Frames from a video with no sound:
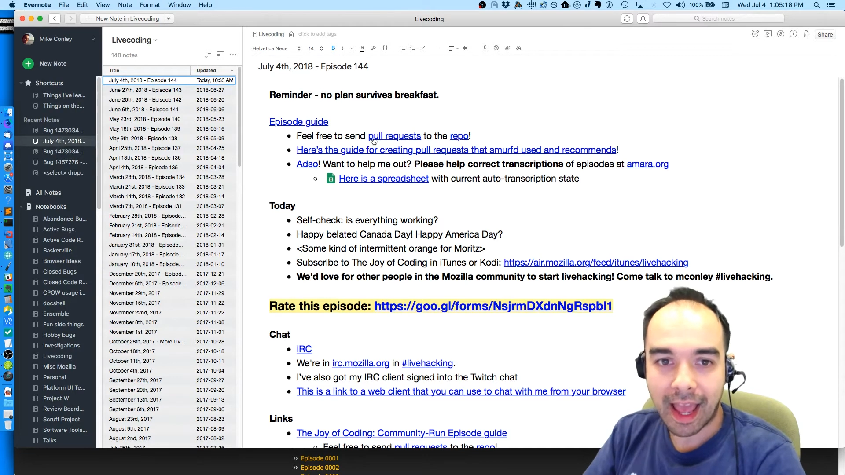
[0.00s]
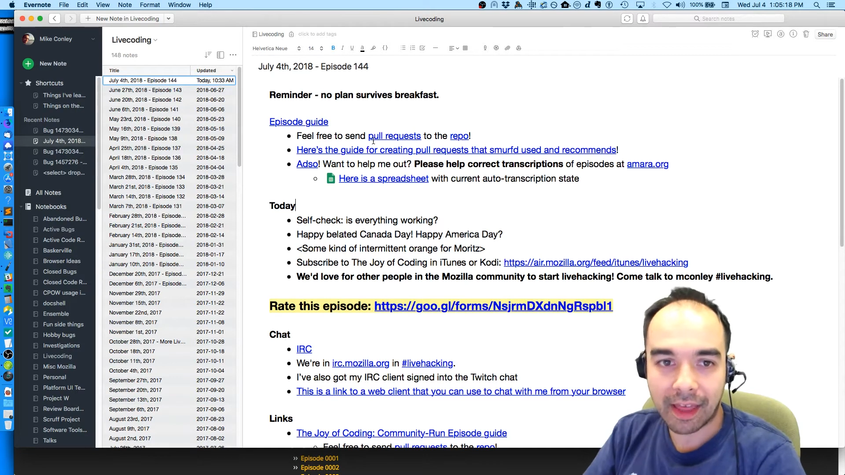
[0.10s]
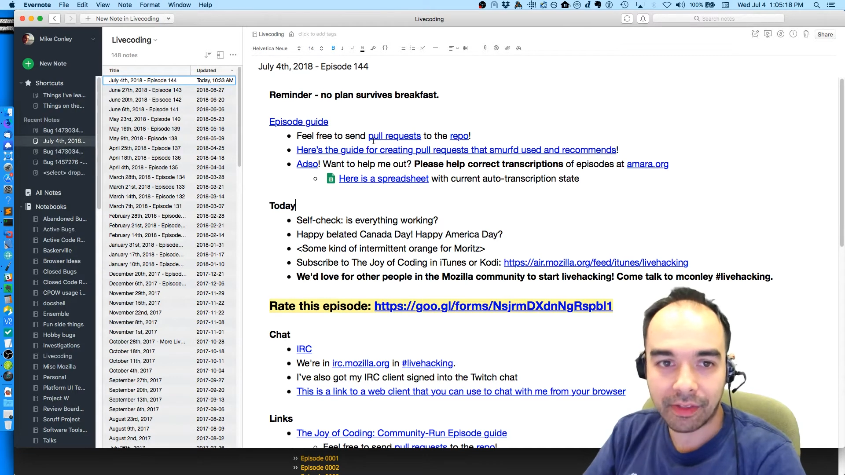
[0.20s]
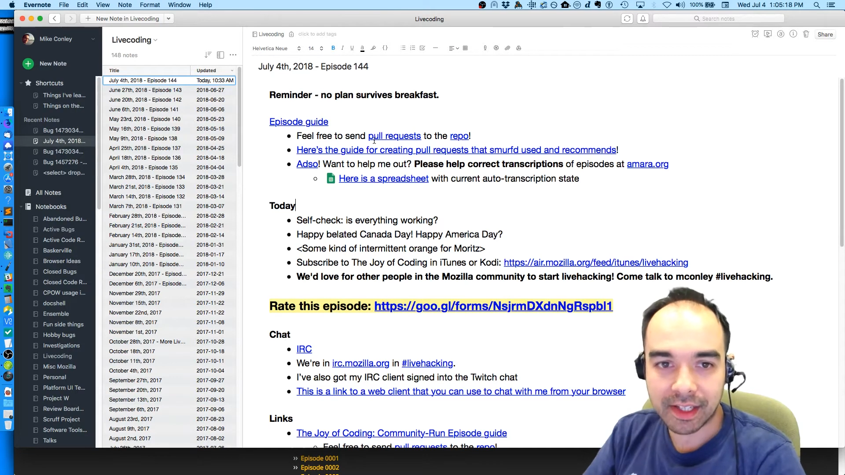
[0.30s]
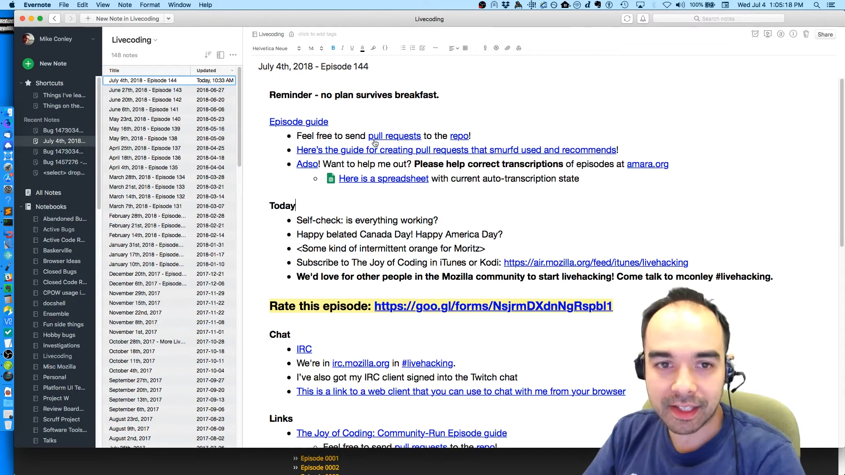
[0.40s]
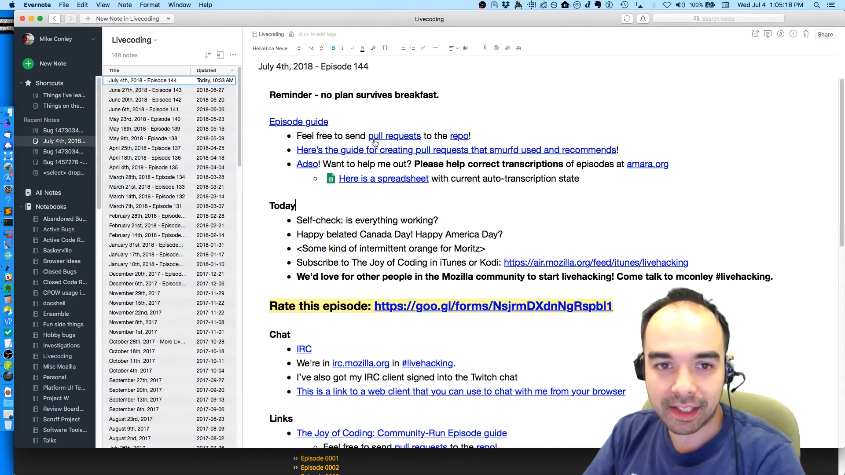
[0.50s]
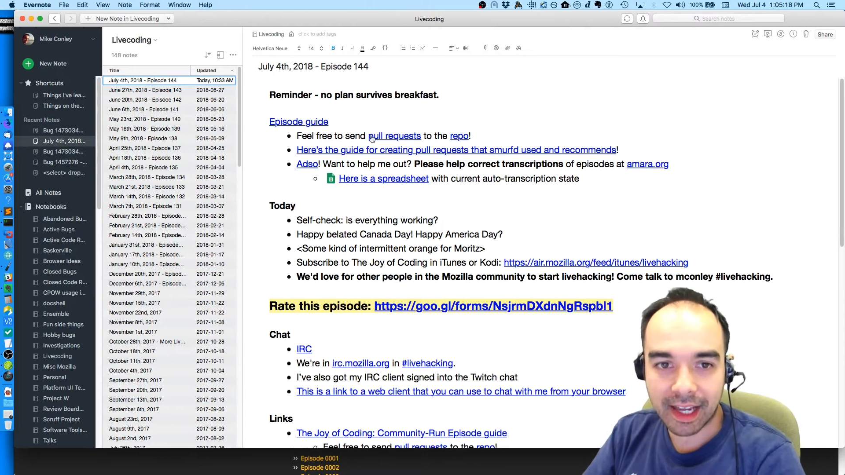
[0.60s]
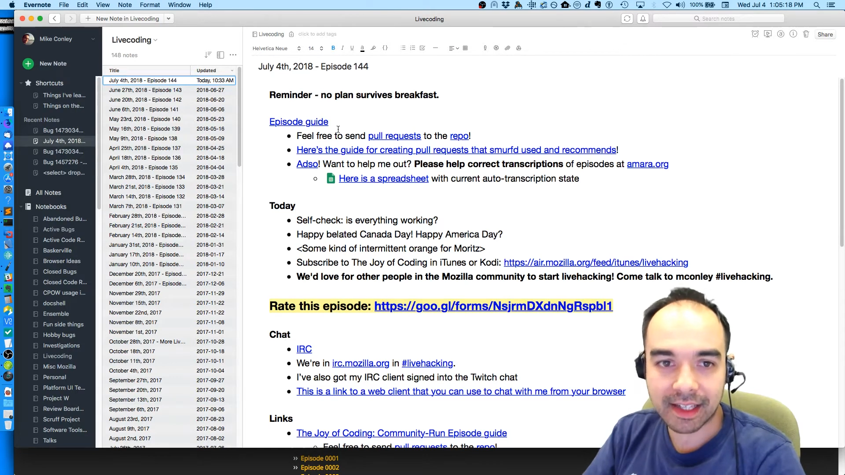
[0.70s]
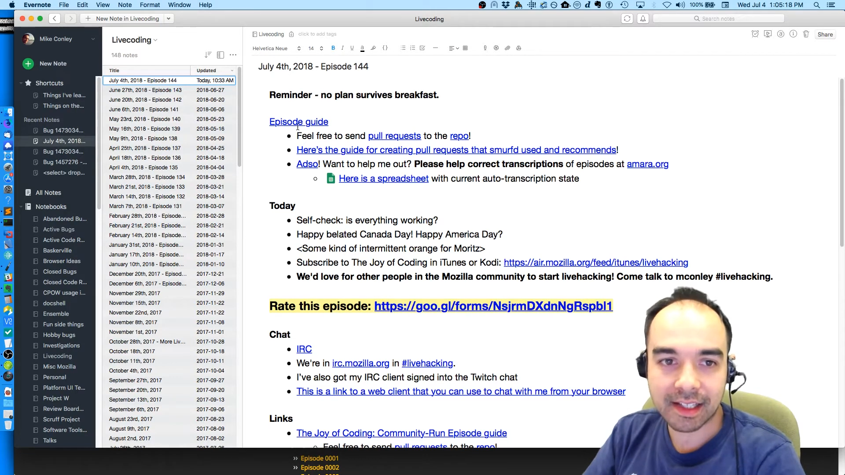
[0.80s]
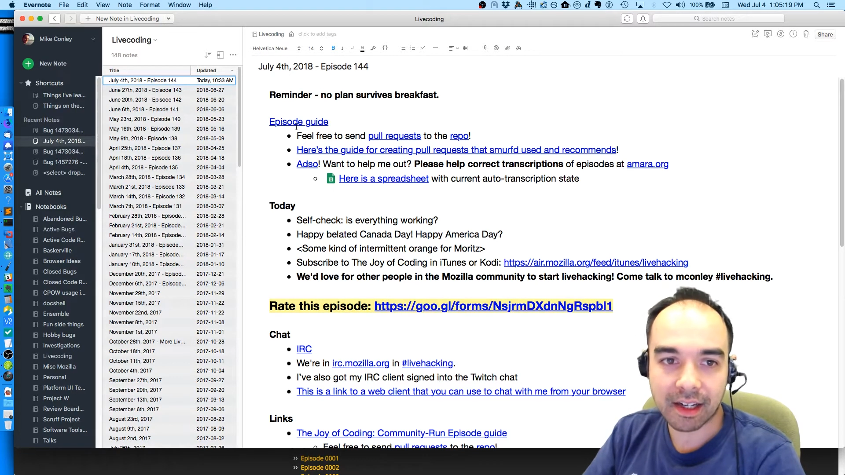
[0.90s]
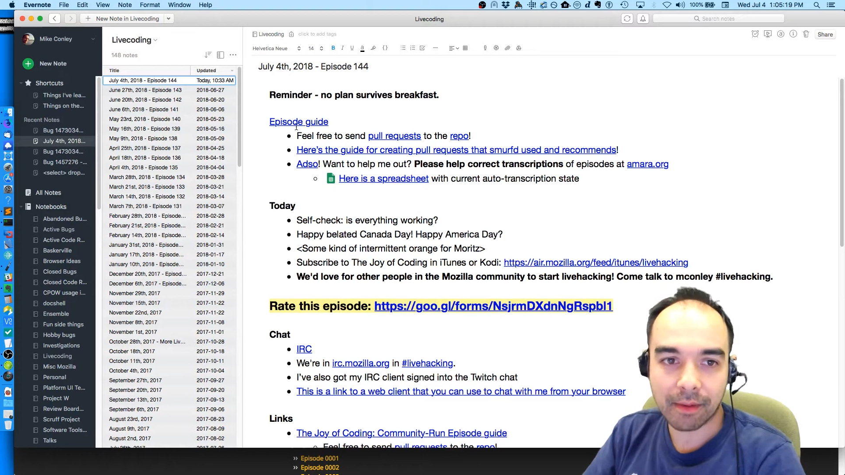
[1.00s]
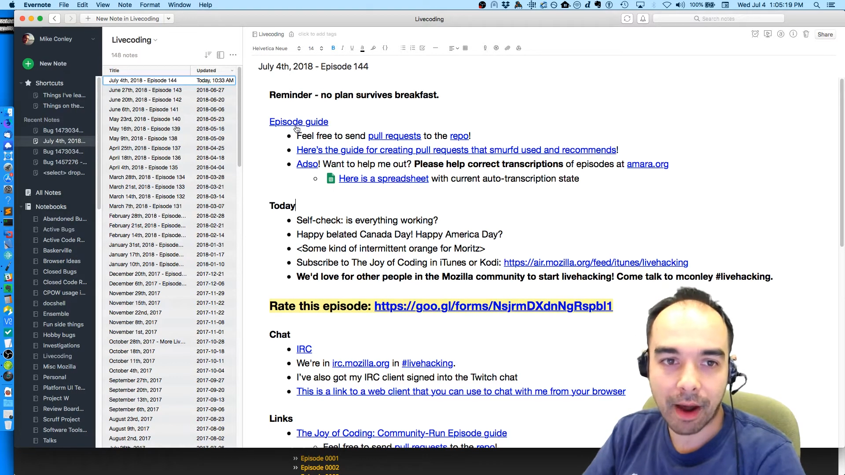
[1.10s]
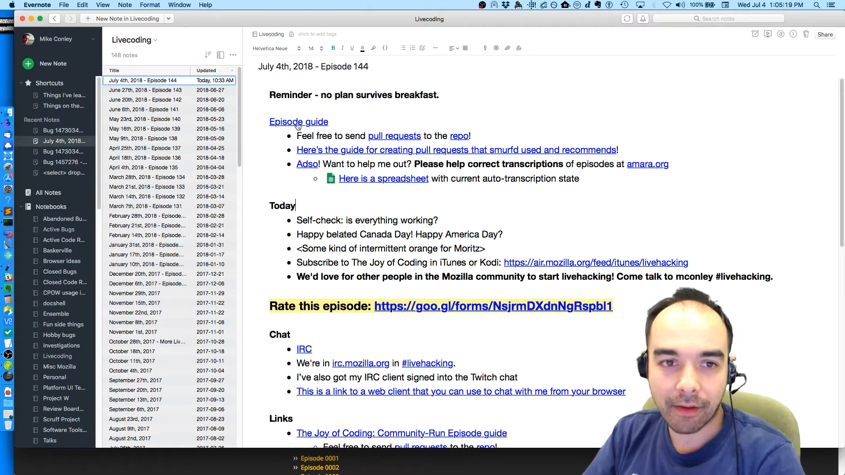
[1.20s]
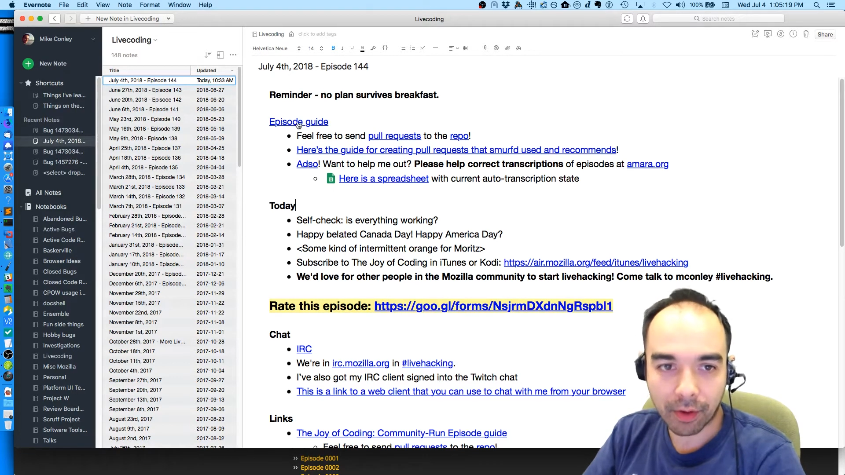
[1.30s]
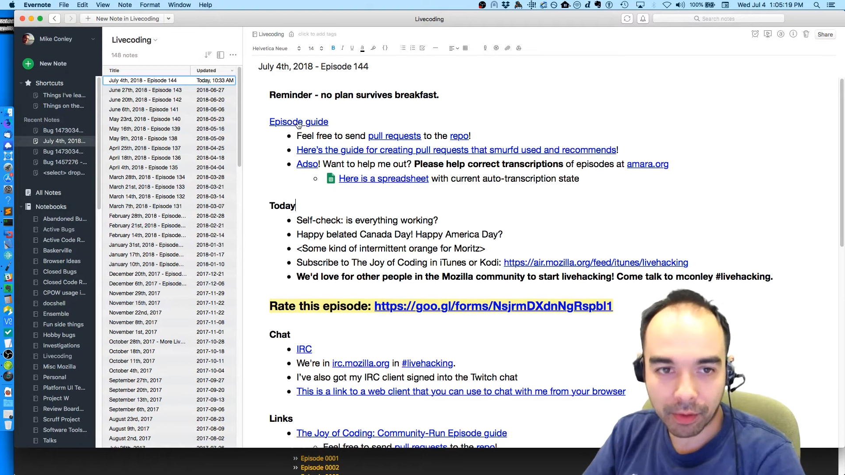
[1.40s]
and these links that I'm
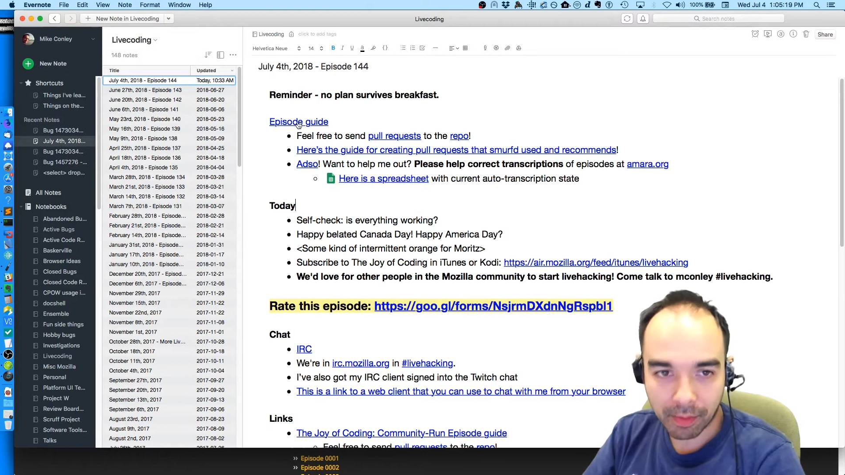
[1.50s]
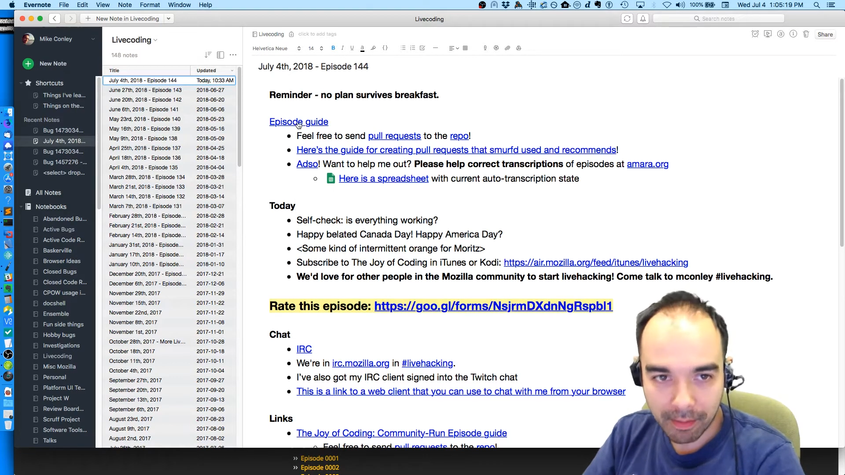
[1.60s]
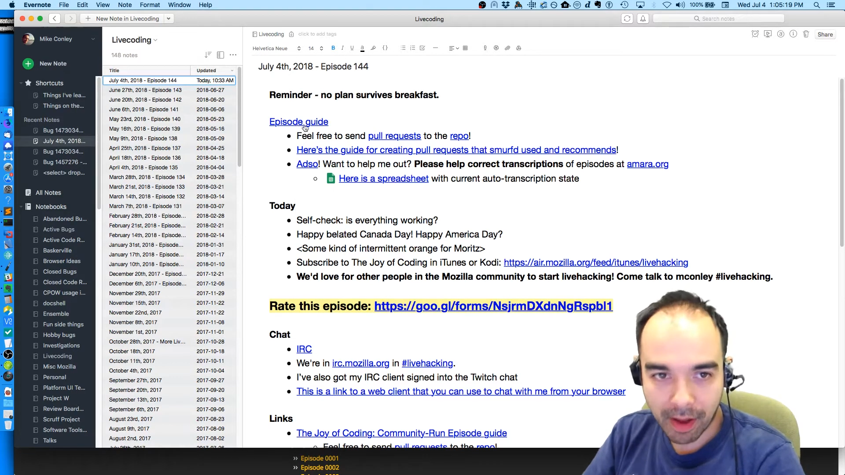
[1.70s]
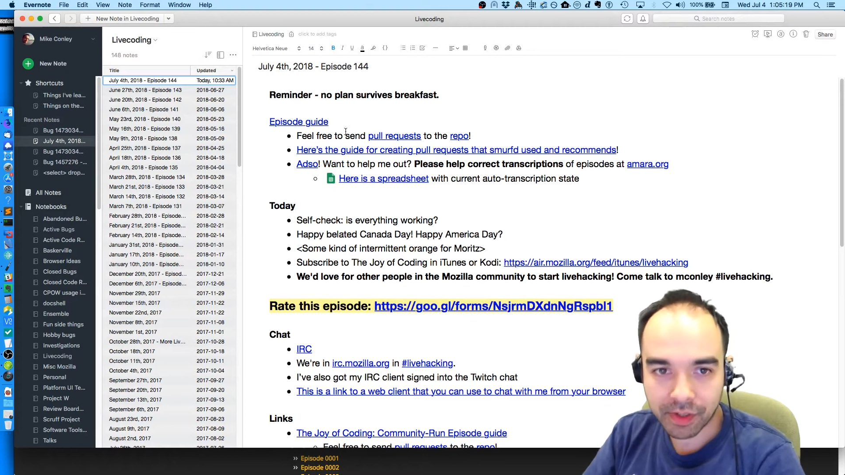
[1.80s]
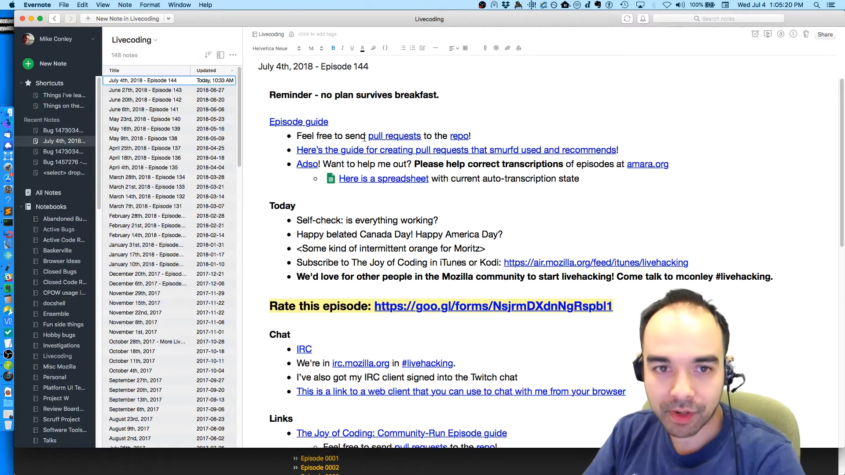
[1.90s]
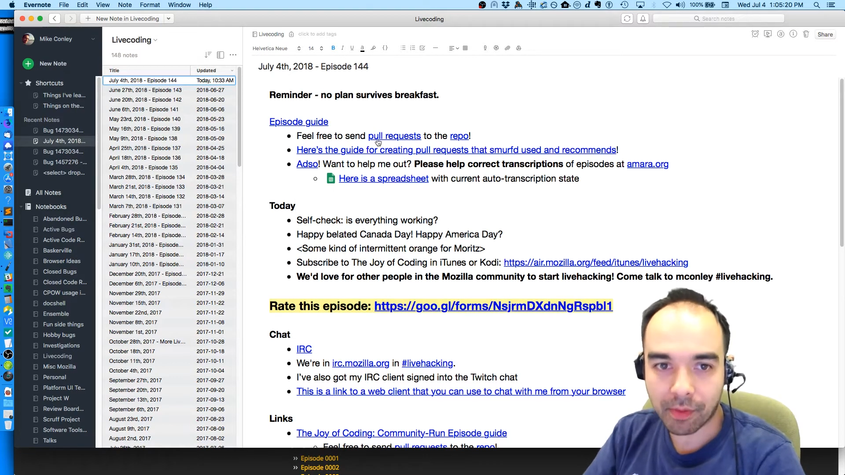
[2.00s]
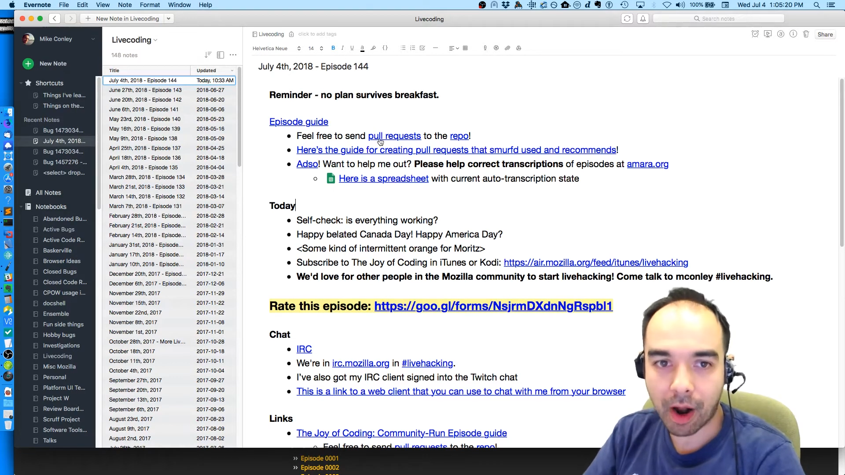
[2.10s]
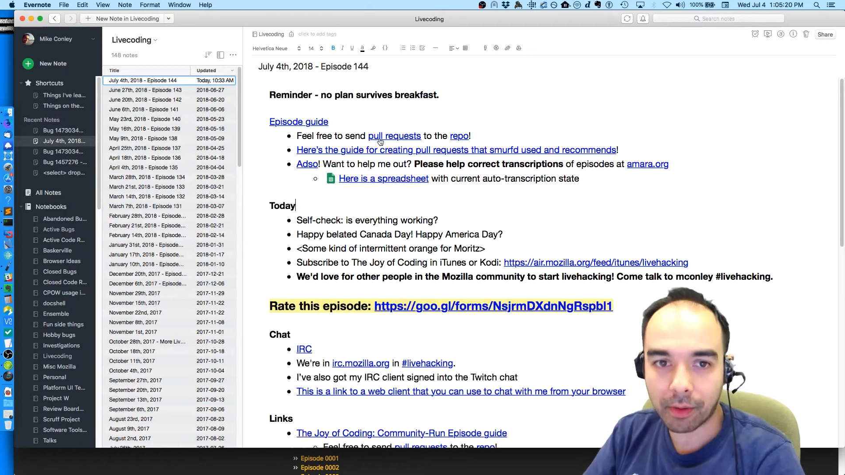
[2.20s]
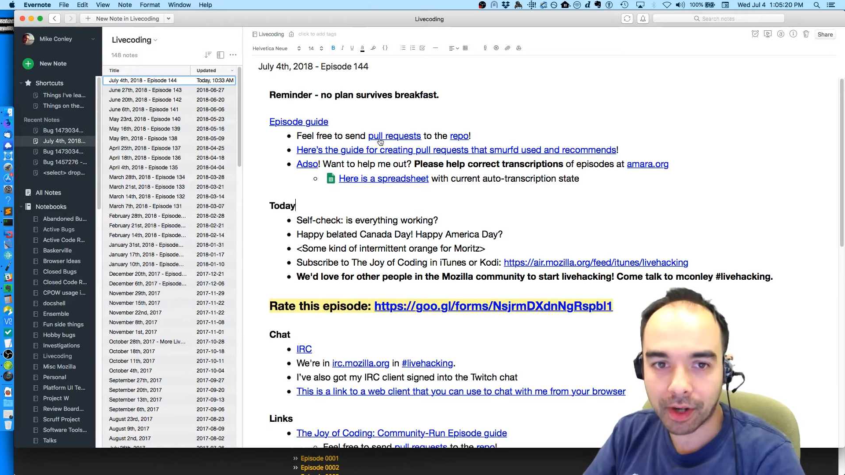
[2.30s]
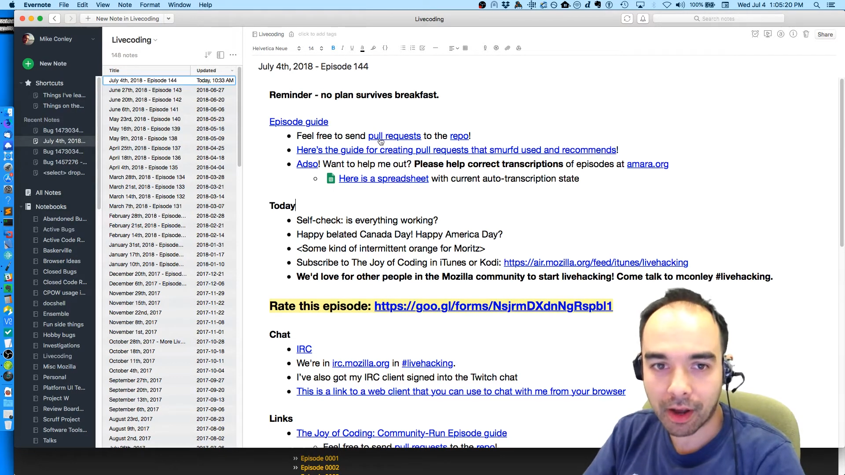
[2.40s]
hovering with my mouse are probably